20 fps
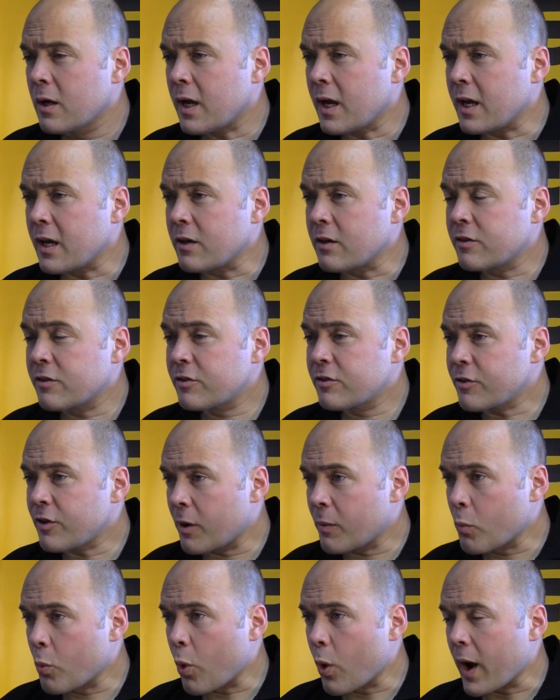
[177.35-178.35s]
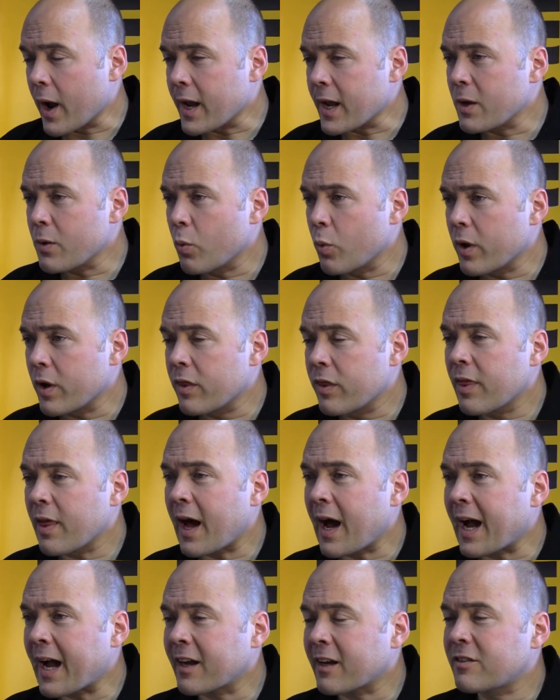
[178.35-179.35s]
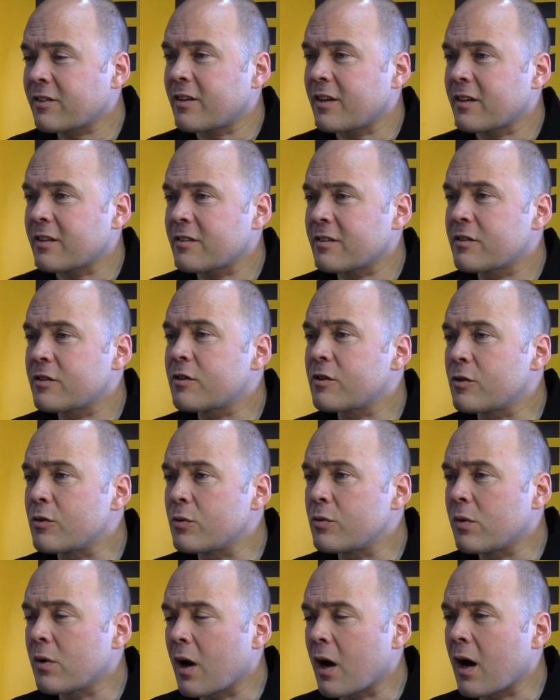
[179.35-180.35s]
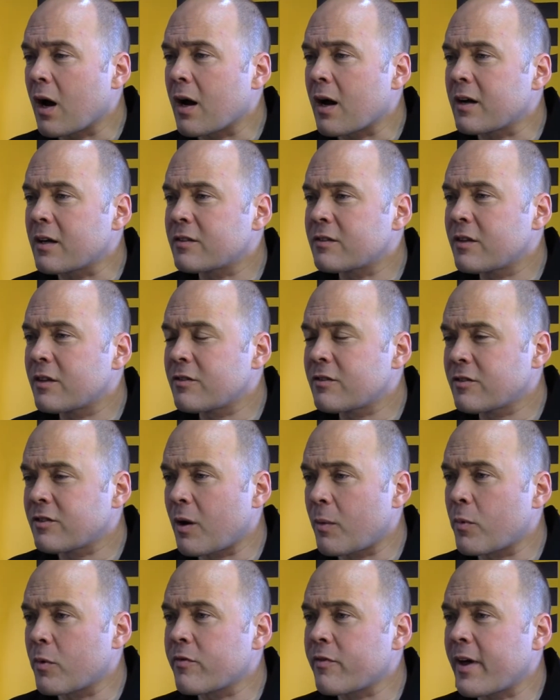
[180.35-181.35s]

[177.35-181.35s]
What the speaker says: in some way with access to some of